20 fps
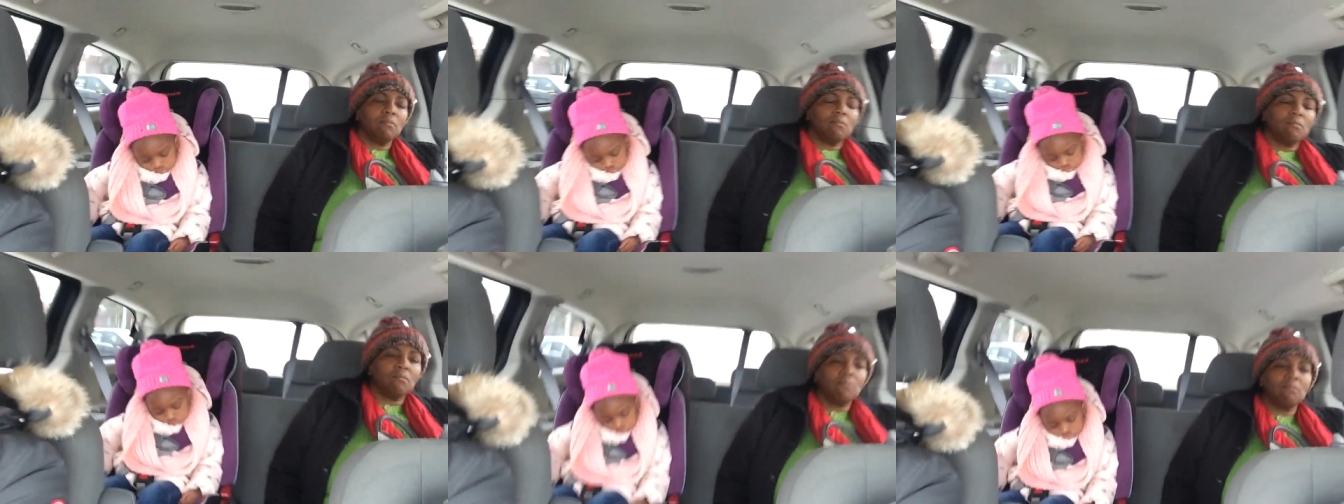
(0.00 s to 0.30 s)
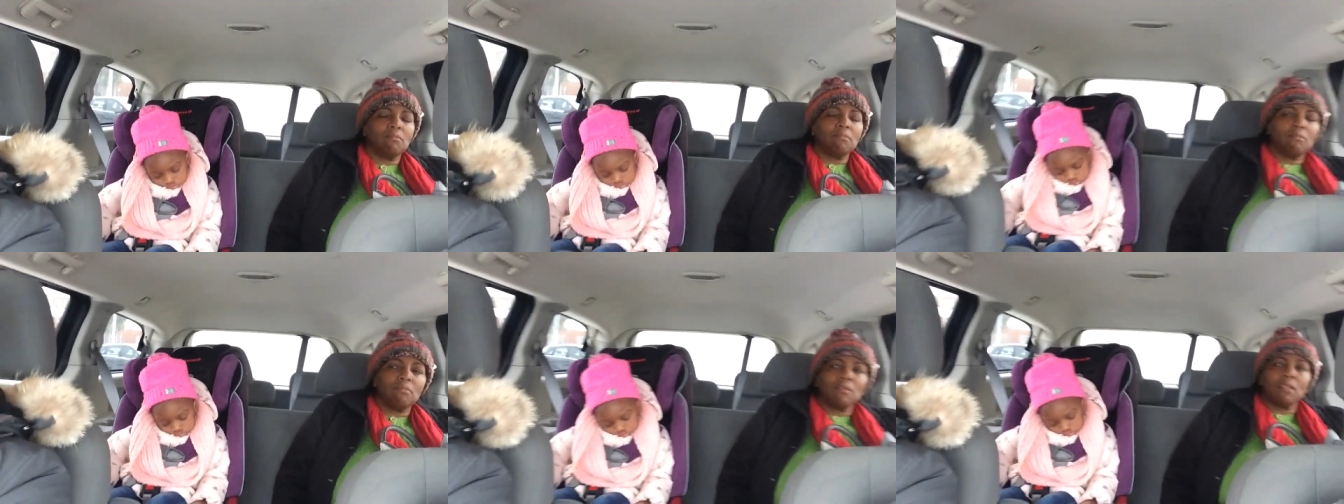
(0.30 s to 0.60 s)
east
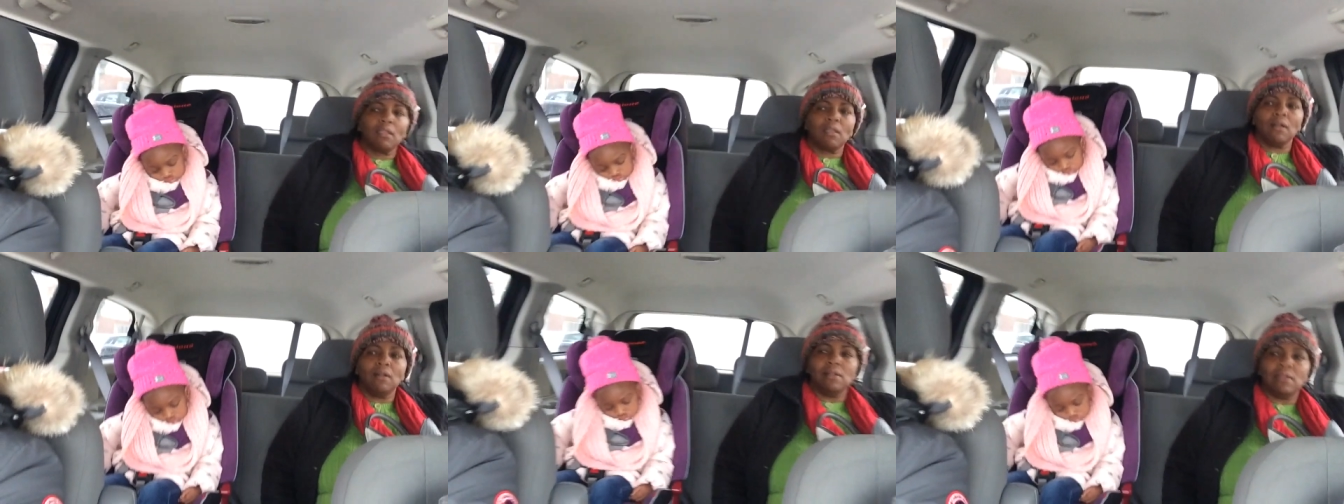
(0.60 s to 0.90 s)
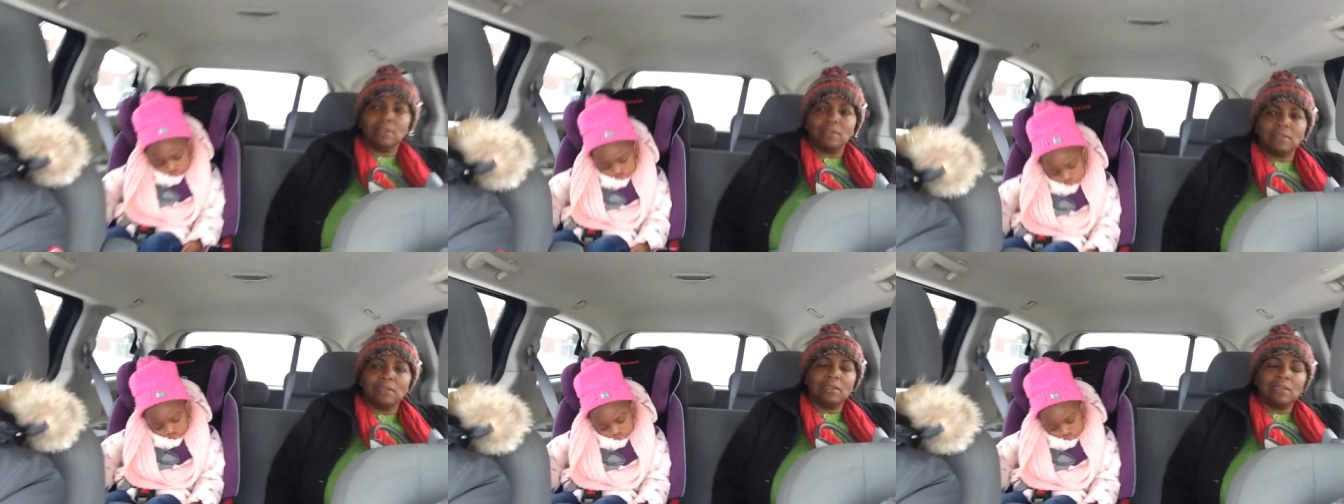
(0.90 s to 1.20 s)
of
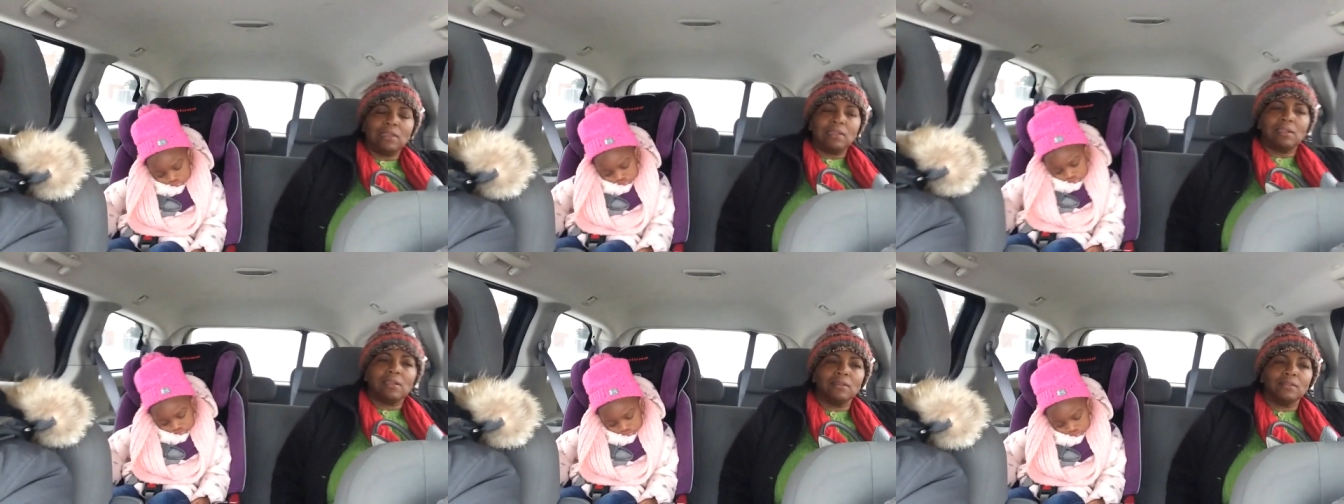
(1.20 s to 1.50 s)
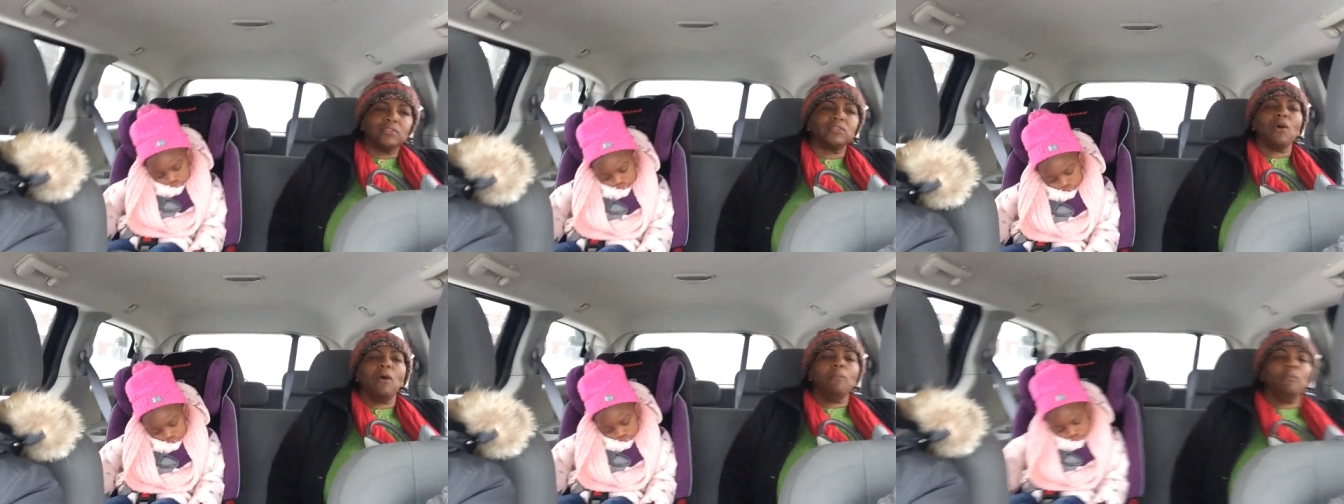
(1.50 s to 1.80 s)

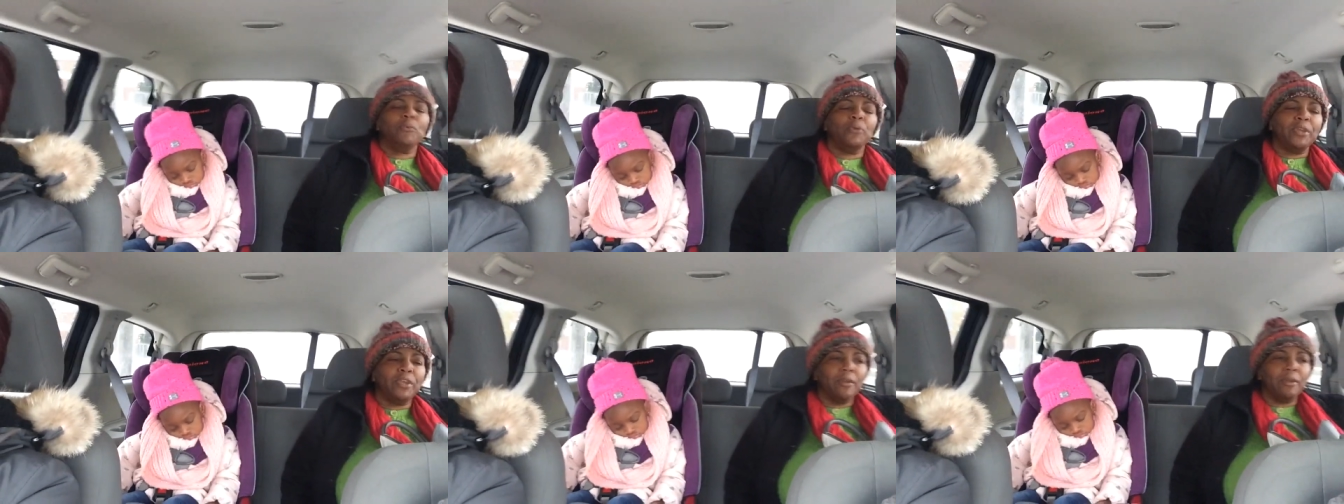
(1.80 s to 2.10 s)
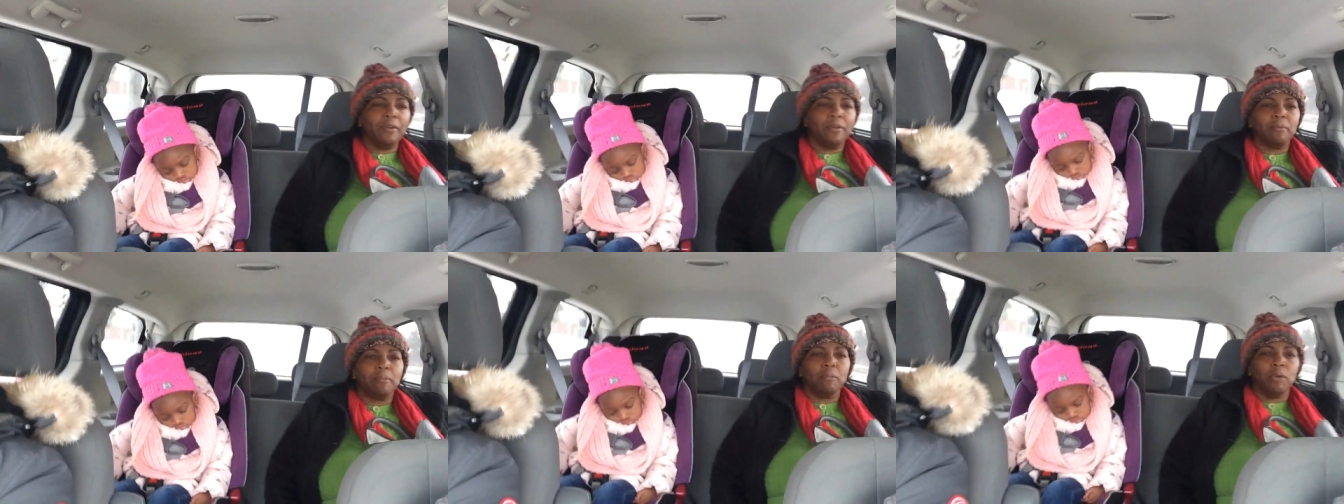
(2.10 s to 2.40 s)

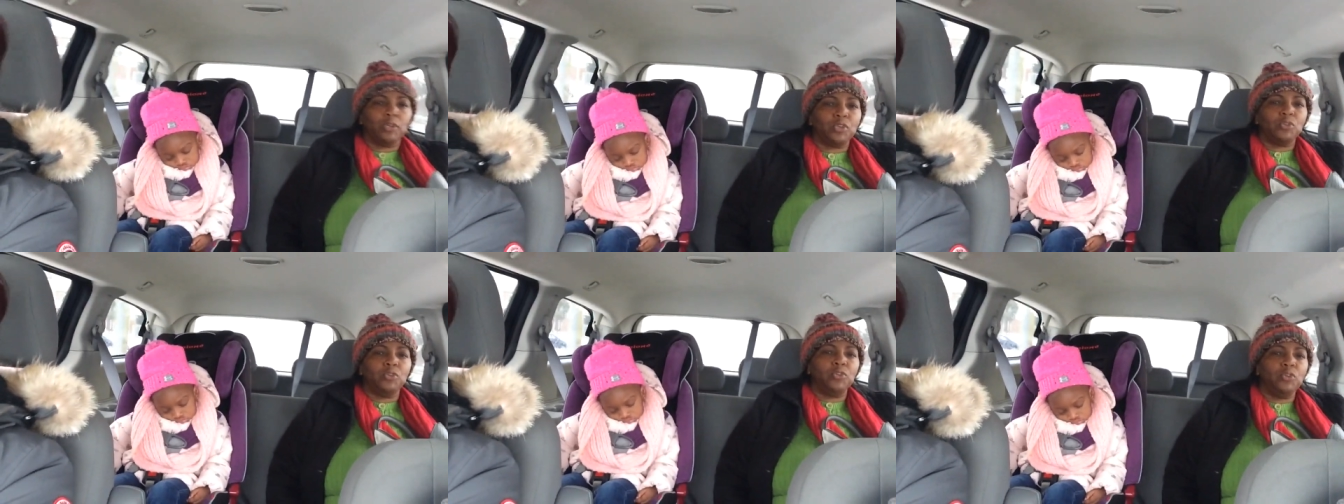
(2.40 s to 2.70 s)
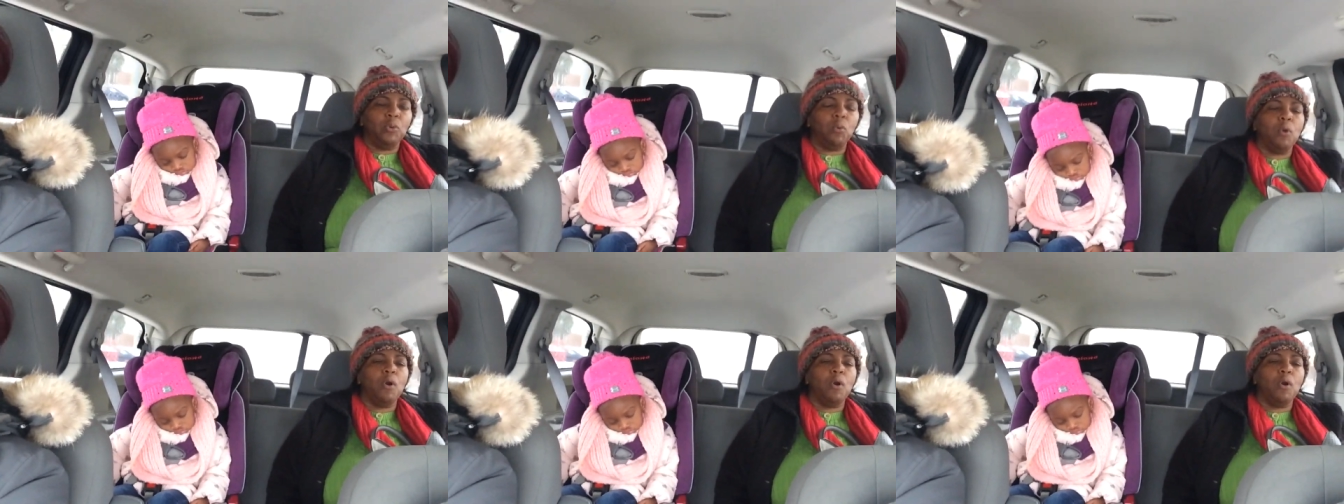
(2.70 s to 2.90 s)
somewhere, but you